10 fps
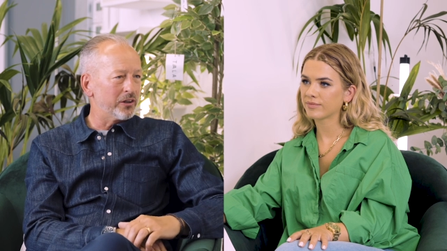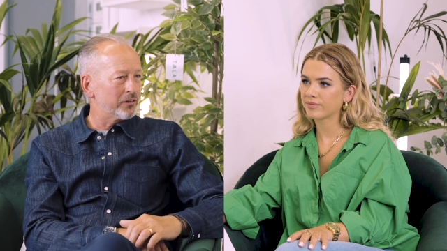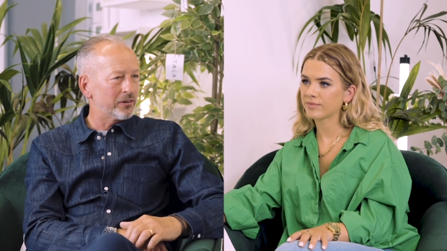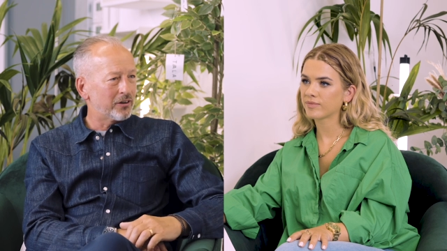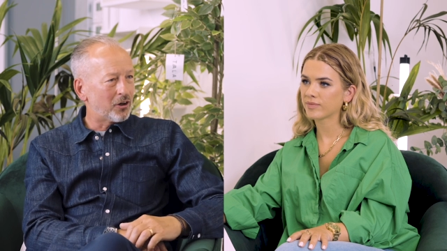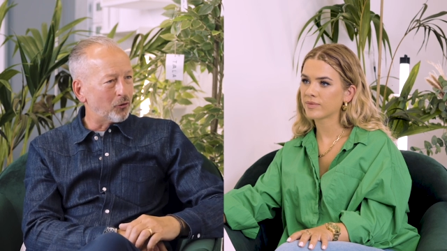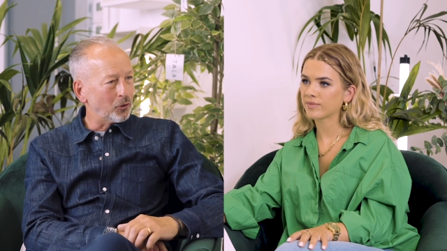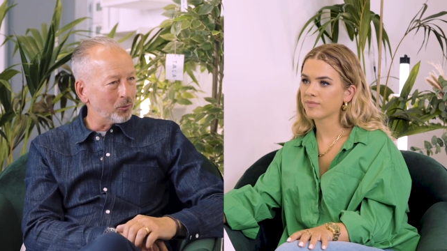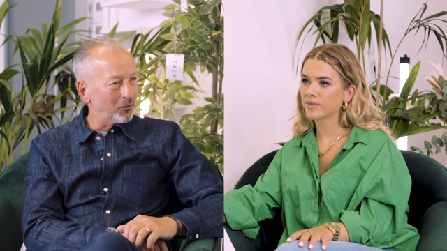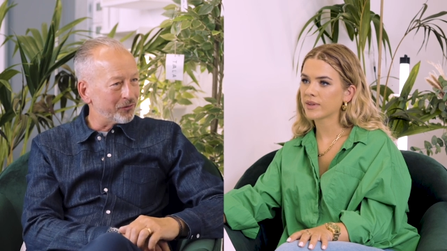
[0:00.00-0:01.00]
Speaker 1: in a
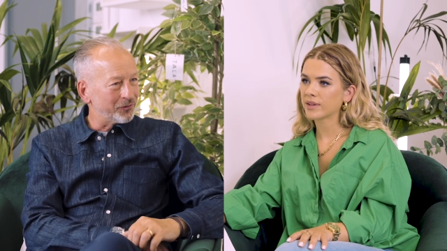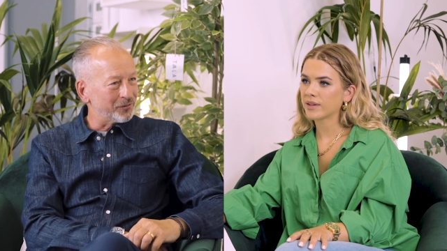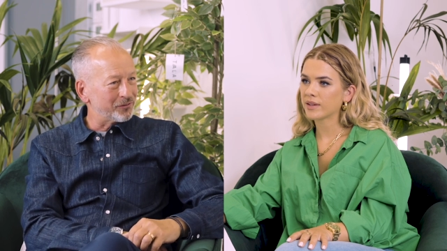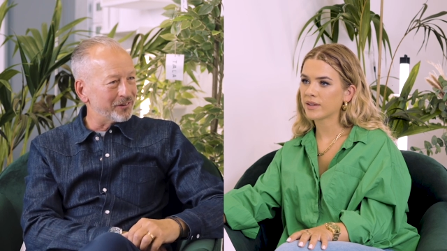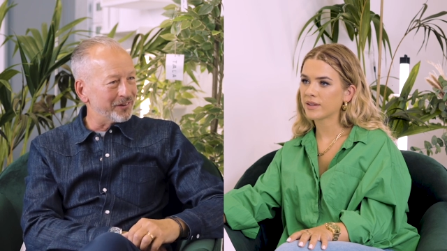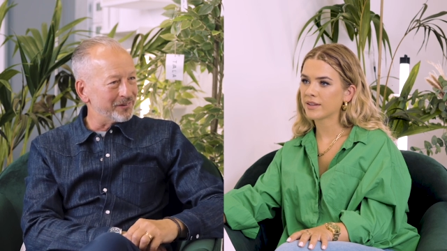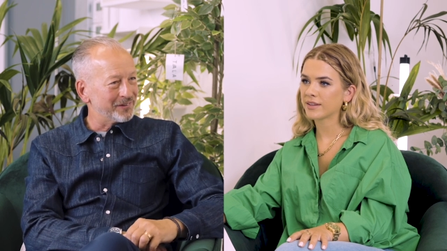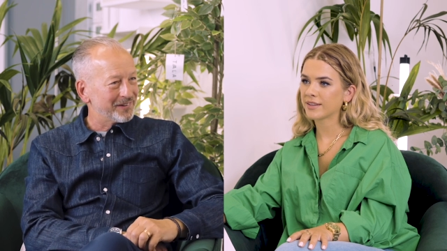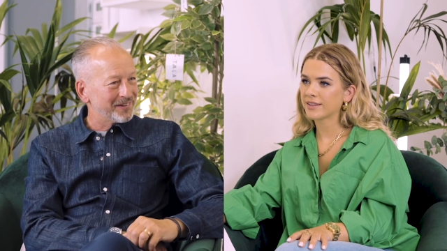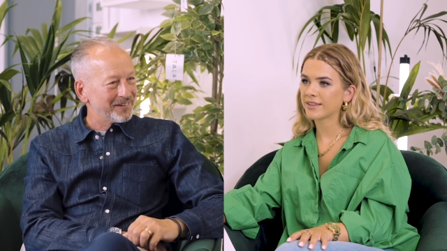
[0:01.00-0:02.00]
horrible sort of you know
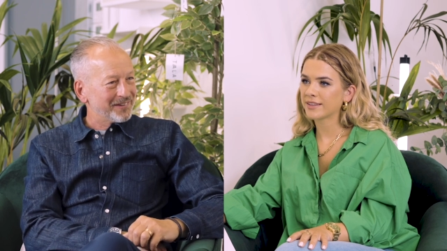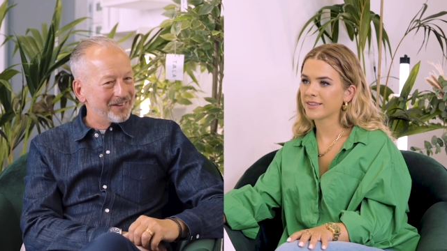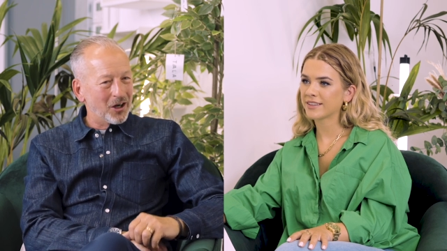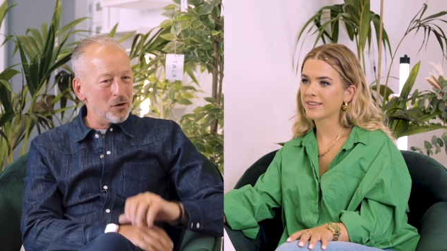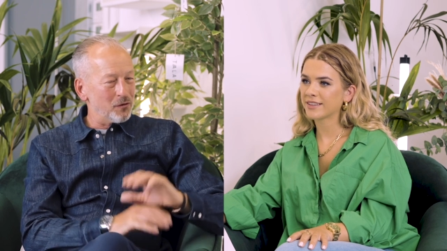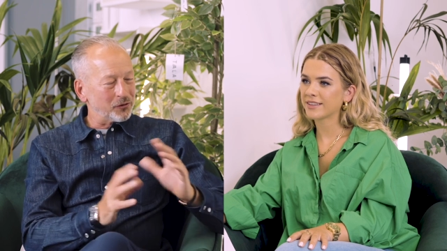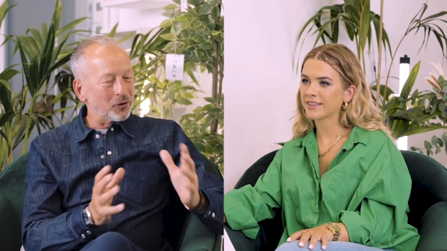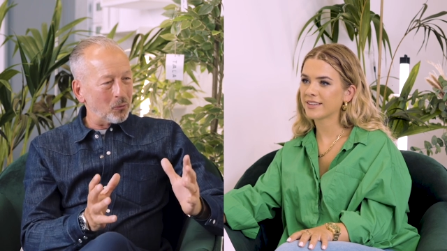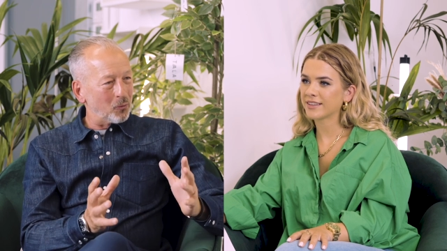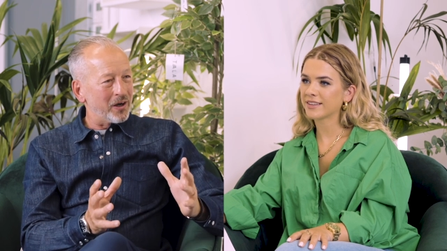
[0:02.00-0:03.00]
over the
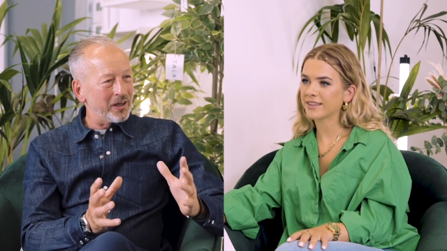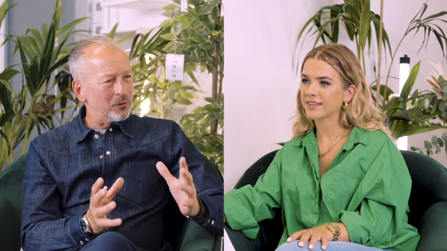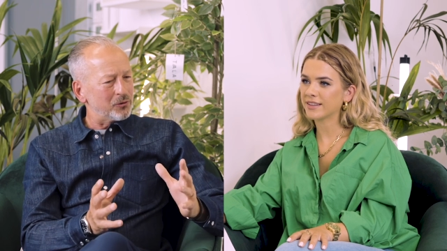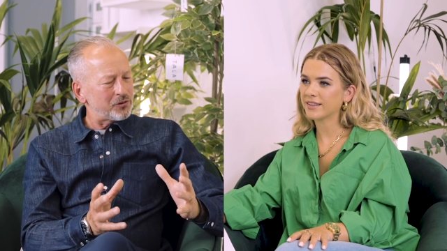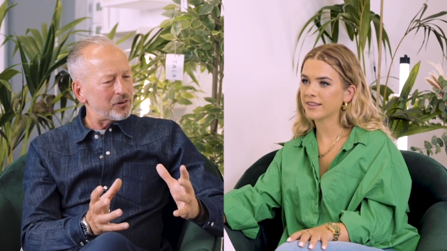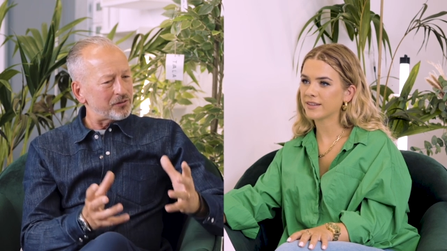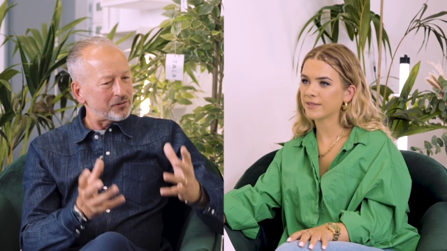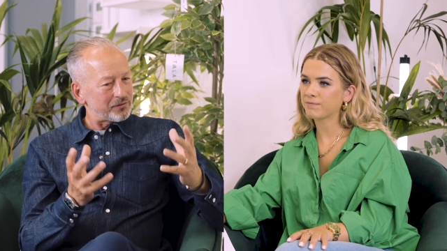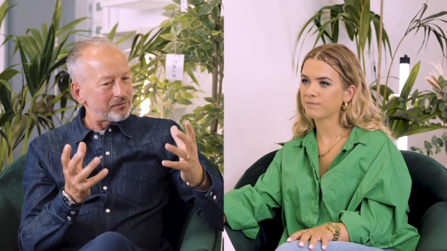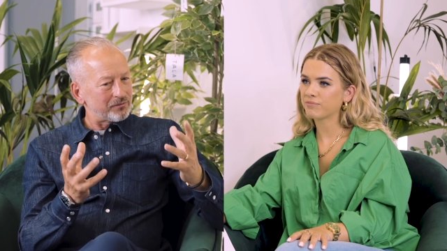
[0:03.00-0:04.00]
top way. It was
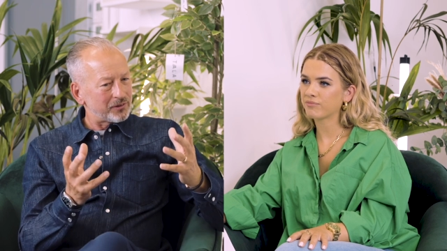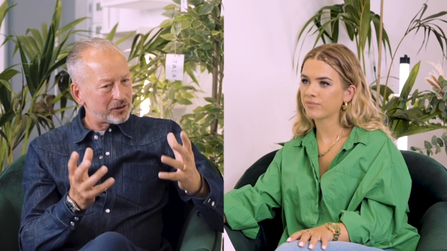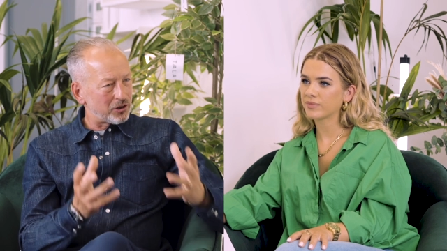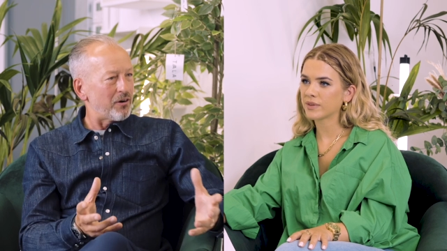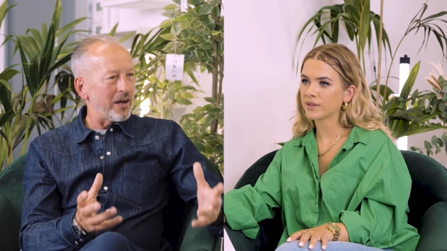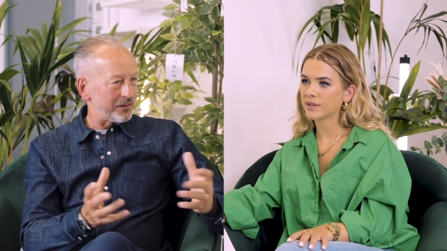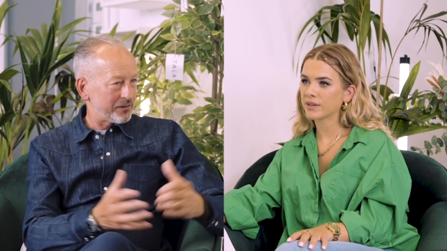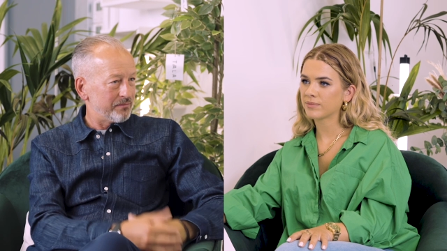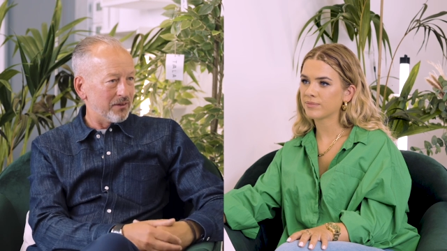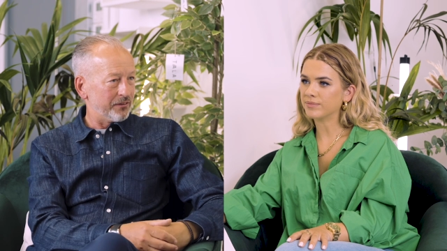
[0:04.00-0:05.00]
just
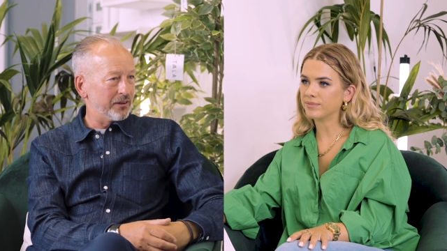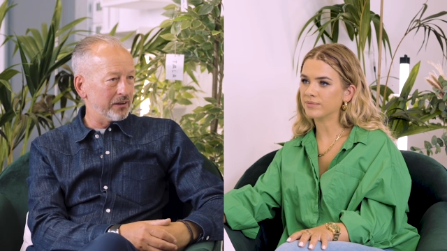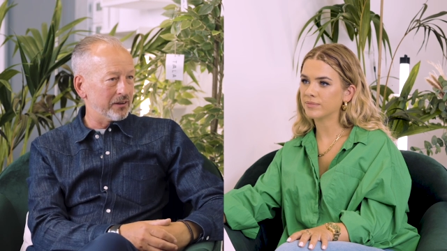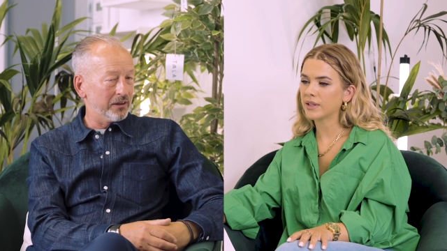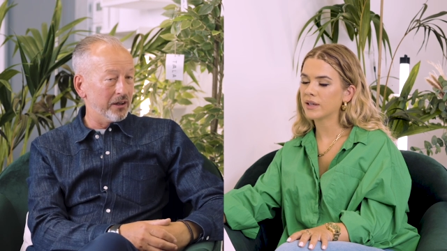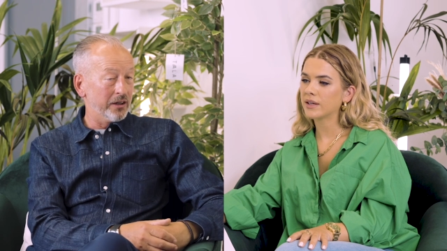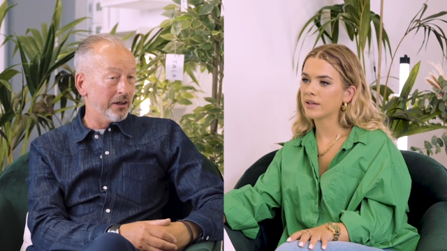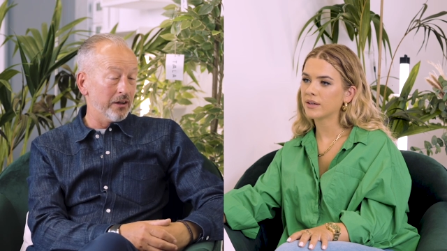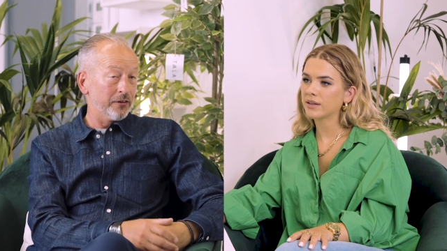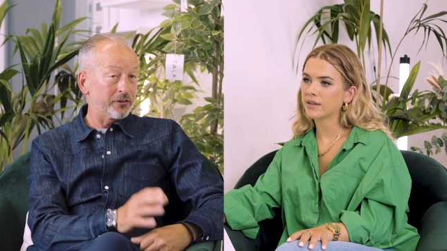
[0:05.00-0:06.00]
correct, I mm. think. And, uh, and
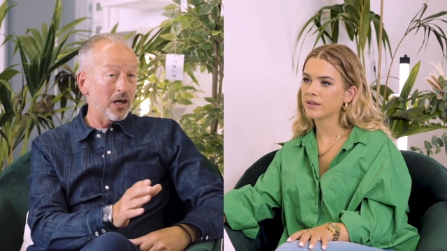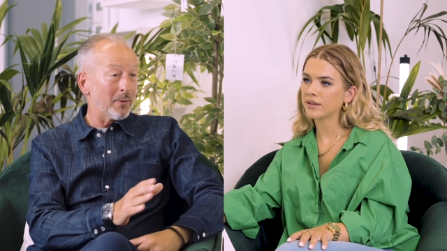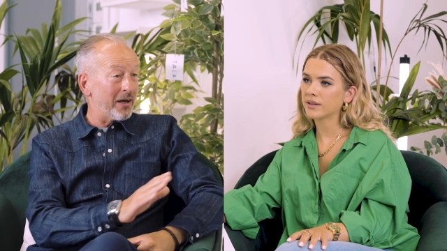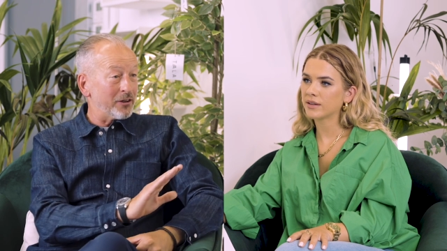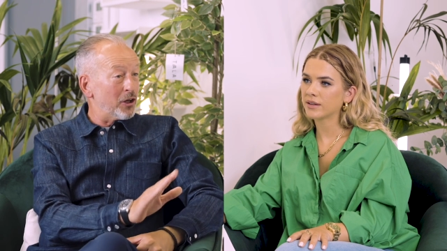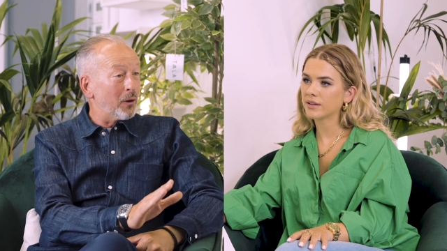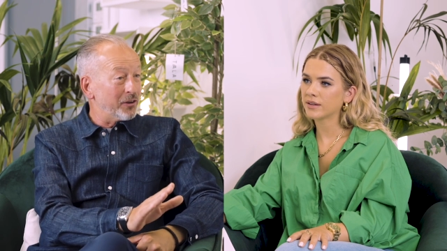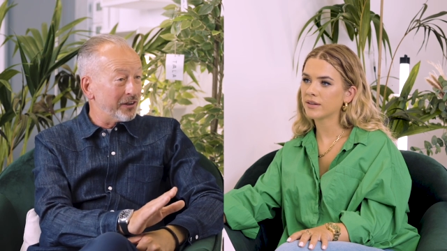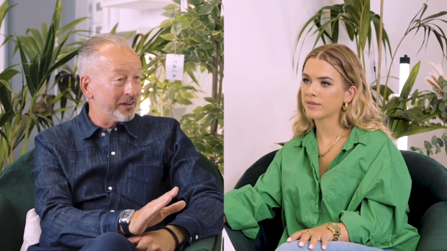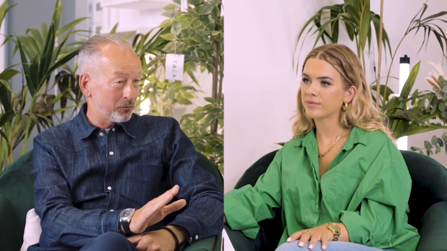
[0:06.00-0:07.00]
at the time, I had no
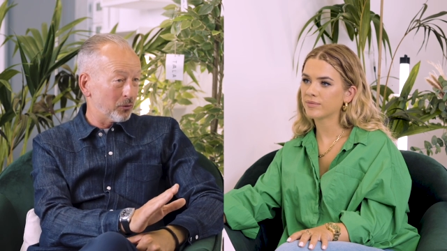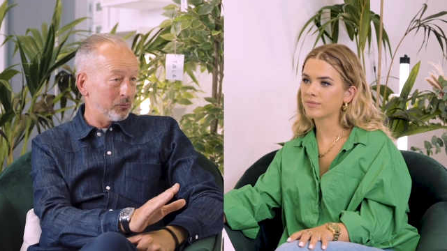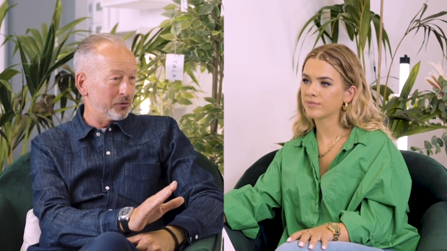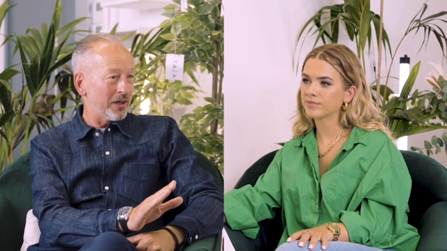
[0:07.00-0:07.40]
idea that's what was